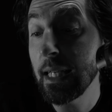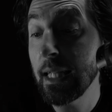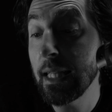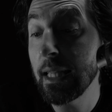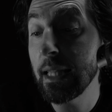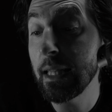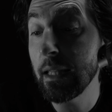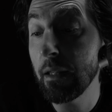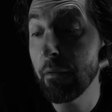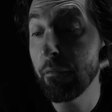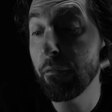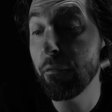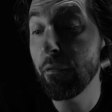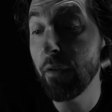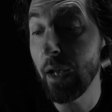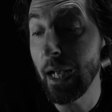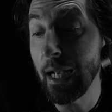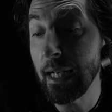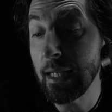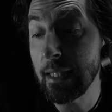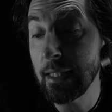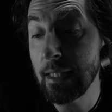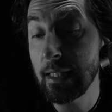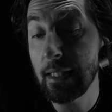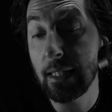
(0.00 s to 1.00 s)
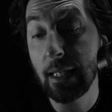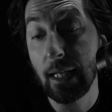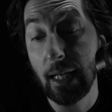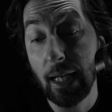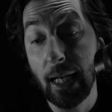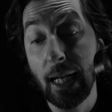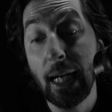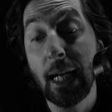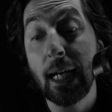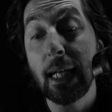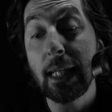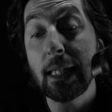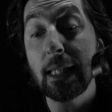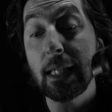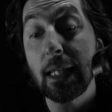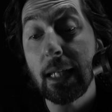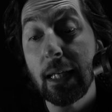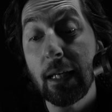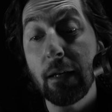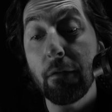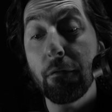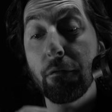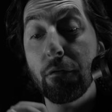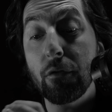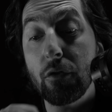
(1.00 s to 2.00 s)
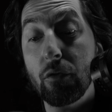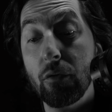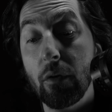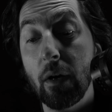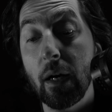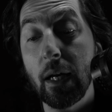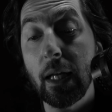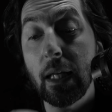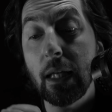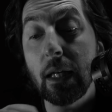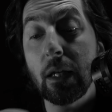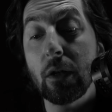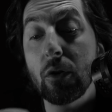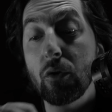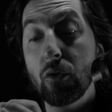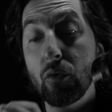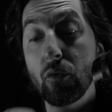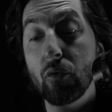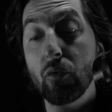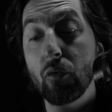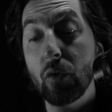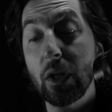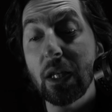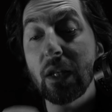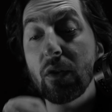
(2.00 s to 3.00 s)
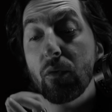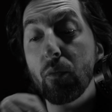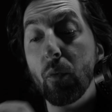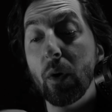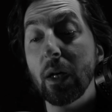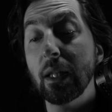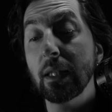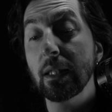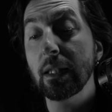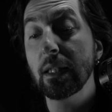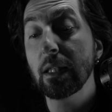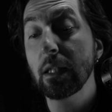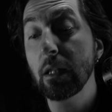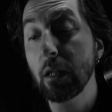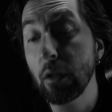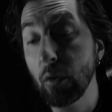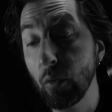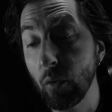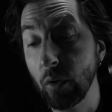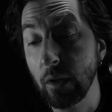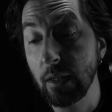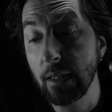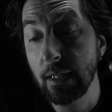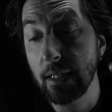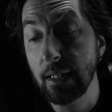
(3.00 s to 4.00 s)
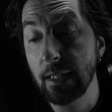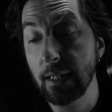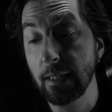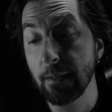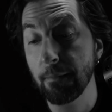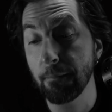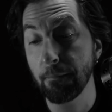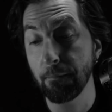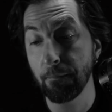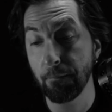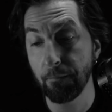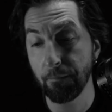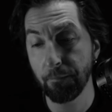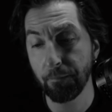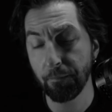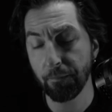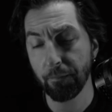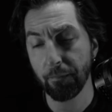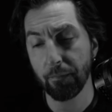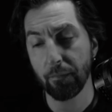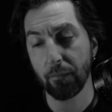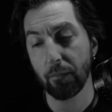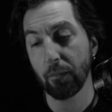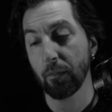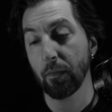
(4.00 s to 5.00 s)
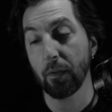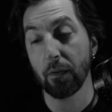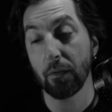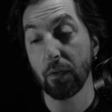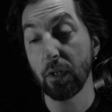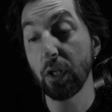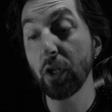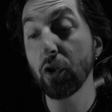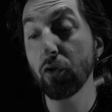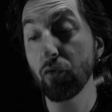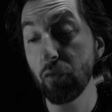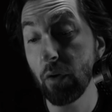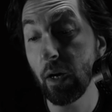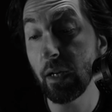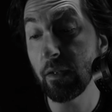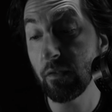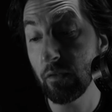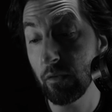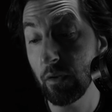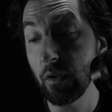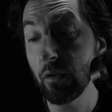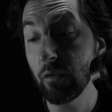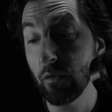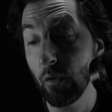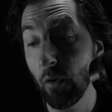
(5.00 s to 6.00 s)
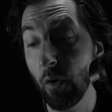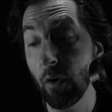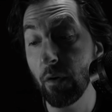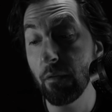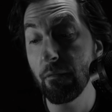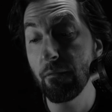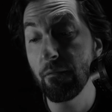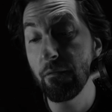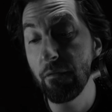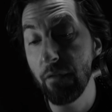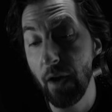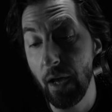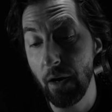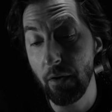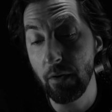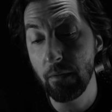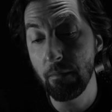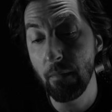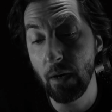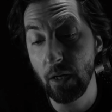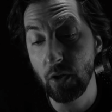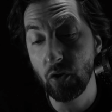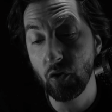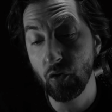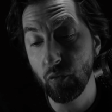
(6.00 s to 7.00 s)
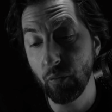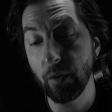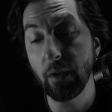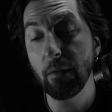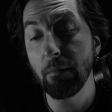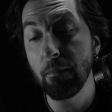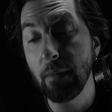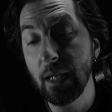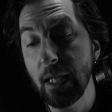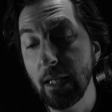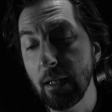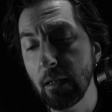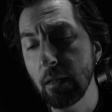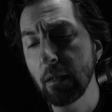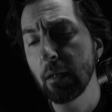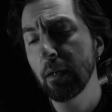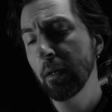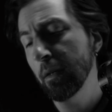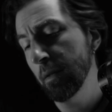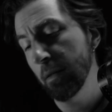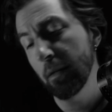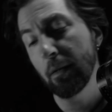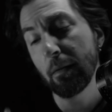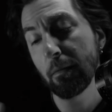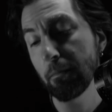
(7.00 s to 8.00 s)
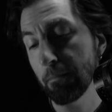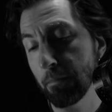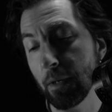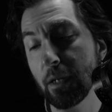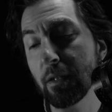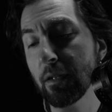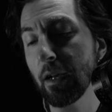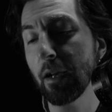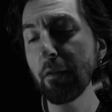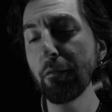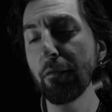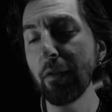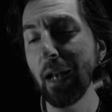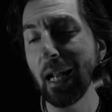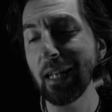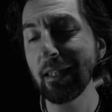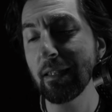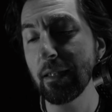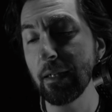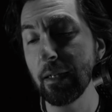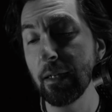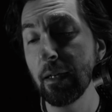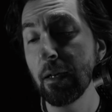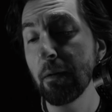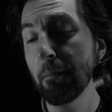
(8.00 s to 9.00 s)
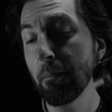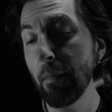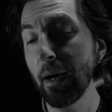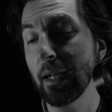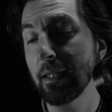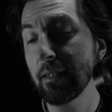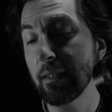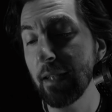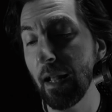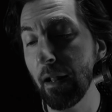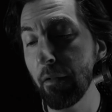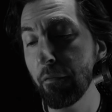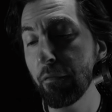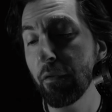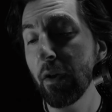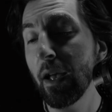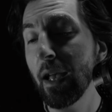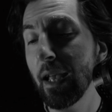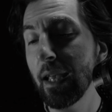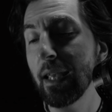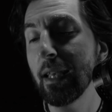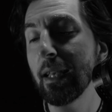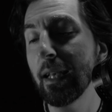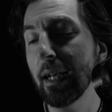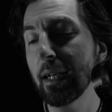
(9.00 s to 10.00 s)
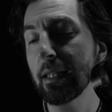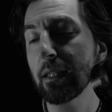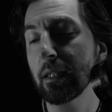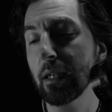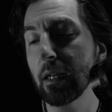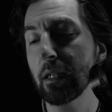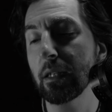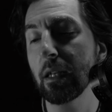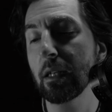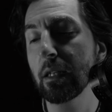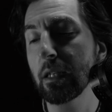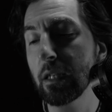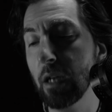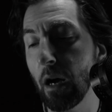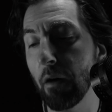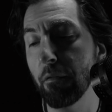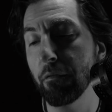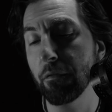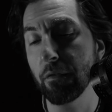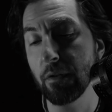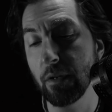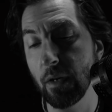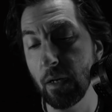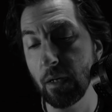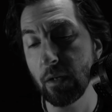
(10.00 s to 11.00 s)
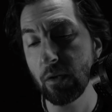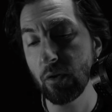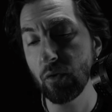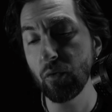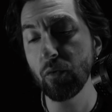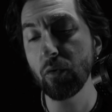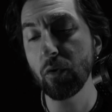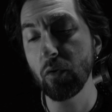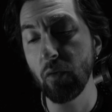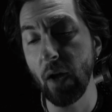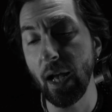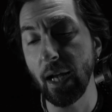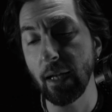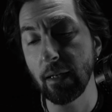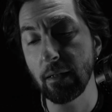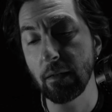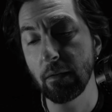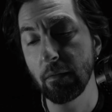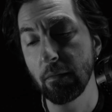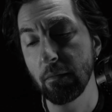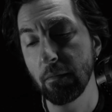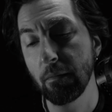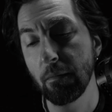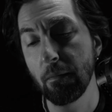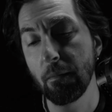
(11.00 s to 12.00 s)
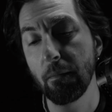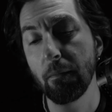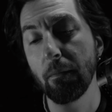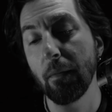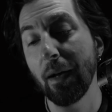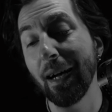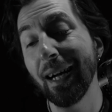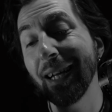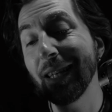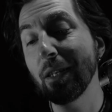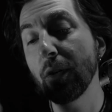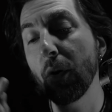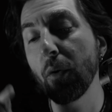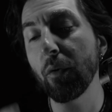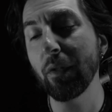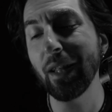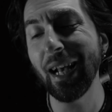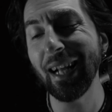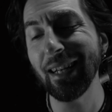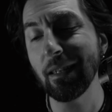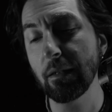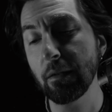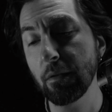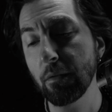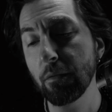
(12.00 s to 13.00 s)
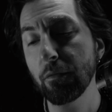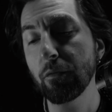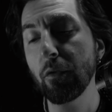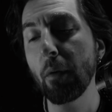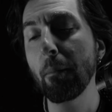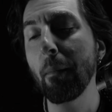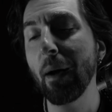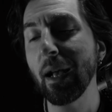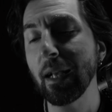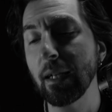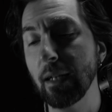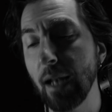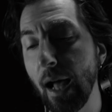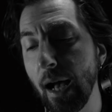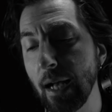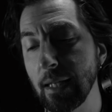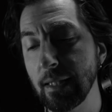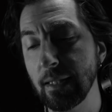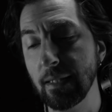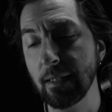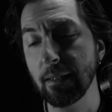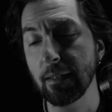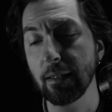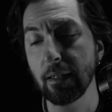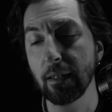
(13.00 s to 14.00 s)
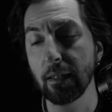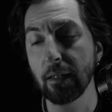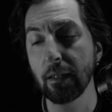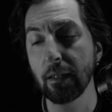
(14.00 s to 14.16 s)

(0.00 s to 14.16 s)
in the face, as if trying to read one's thoughts. He tries this on very much with me, but I flatter myself he has got a tough nut to crack. I know that from my glass.